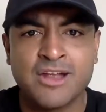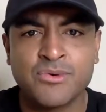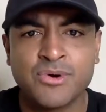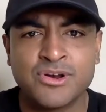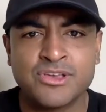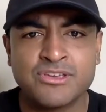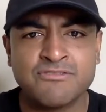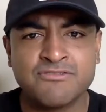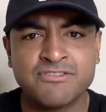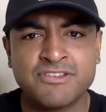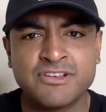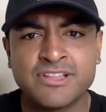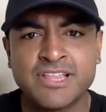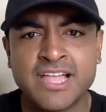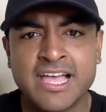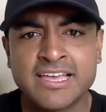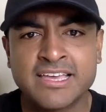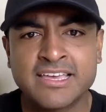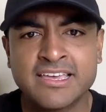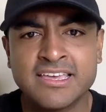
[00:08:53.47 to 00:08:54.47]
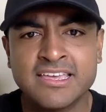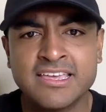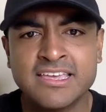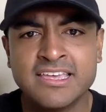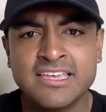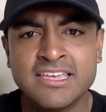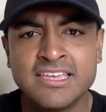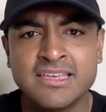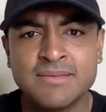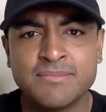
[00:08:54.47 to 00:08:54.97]
Where you feel like
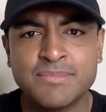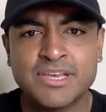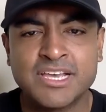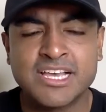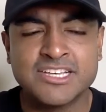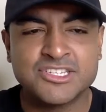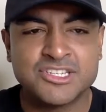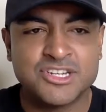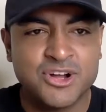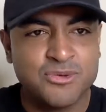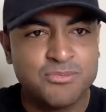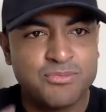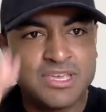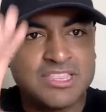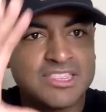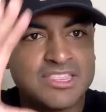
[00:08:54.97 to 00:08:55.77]
because you don't meet